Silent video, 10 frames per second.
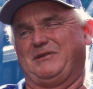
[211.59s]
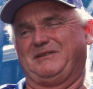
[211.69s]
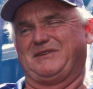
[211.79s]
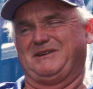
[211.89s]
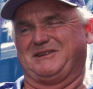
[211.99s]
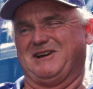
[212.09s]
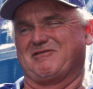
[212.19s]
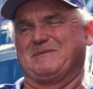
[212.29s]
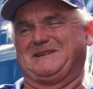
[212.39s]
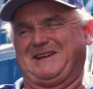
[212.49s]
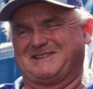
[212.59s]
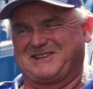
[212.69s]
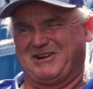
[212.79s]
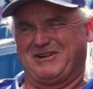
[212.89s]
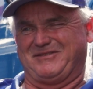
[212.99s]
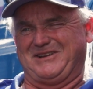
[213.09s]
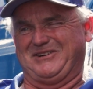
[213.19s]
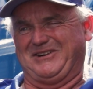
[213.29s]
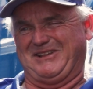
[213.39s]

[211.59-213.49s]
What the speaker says: They think the government takes care of it.